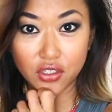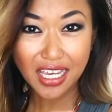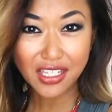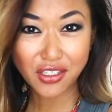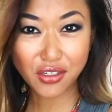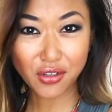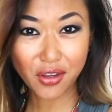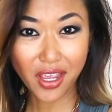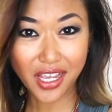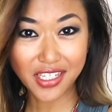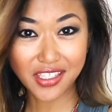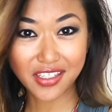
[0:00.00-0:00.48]

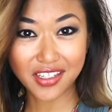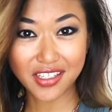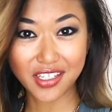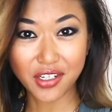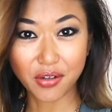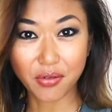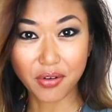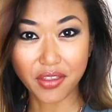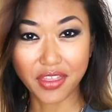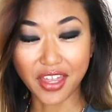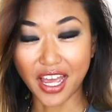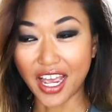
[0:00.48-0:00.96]
Guess who has to
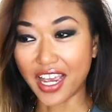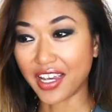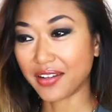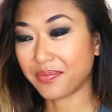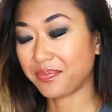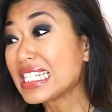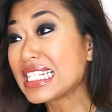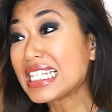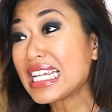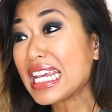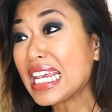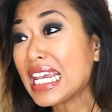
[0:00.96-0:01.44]
deal with
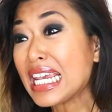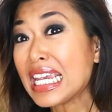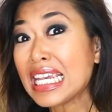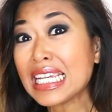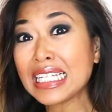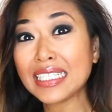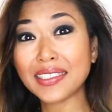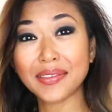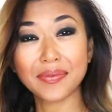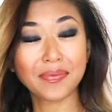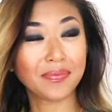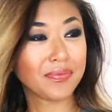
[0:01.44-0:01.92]
that?
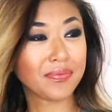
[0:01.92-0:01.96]
Ding!